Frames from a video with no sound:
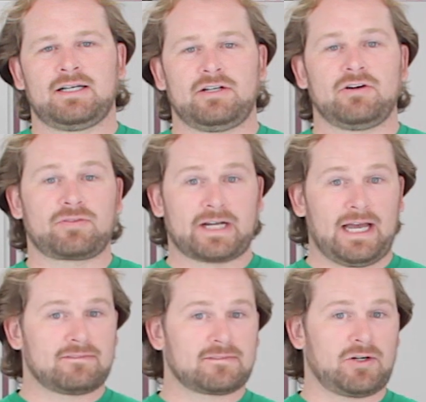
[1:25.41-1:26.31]
And don't
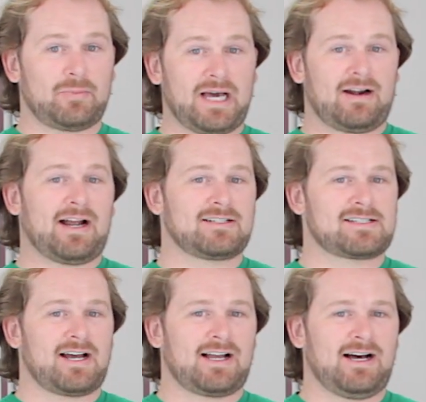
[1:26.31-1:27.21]
forget, go to
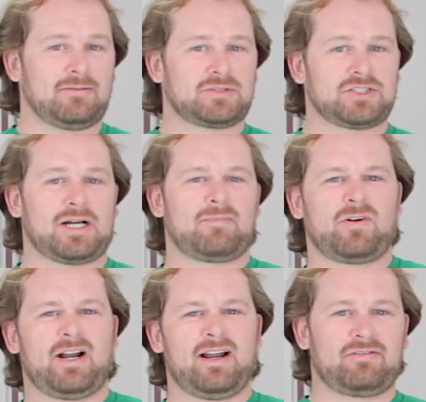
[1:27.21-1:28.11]
MatterHackers.com to shop
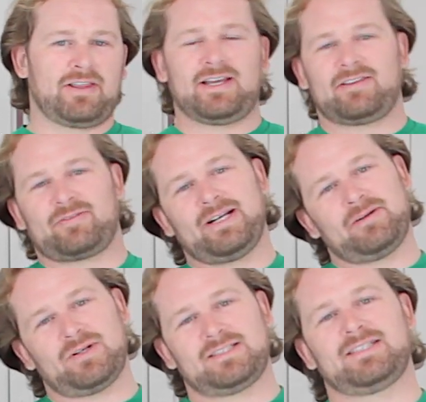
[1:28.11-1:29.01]
for everything
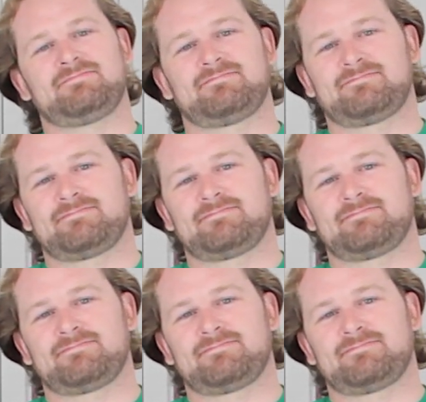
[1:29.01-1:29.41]
3D printing.